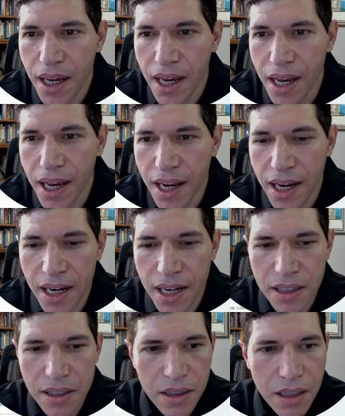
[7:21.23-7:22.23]

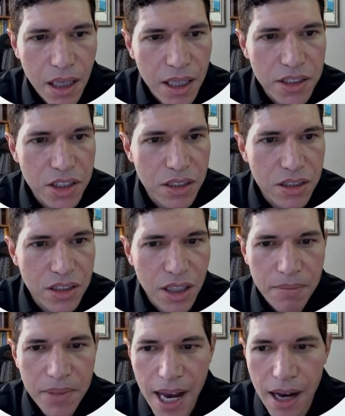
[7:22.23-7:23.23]
And let's just
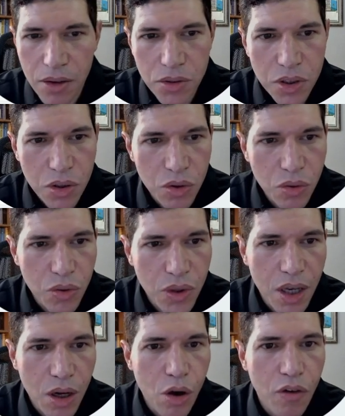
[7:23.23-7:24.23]
jump down to
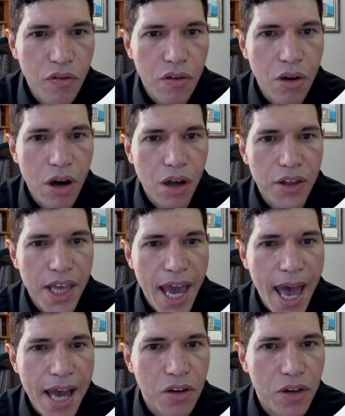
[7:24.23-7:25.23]
the overall, the
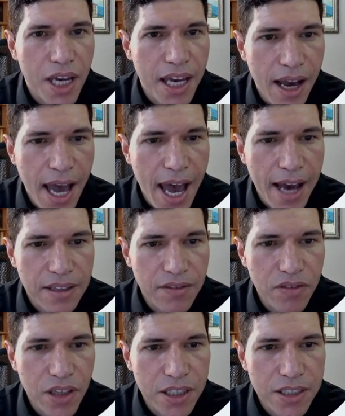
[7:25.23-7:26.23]
aggregate
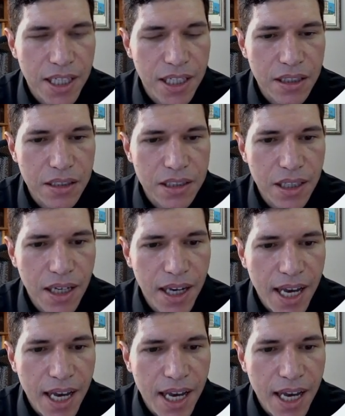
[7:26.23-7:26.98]
active listings.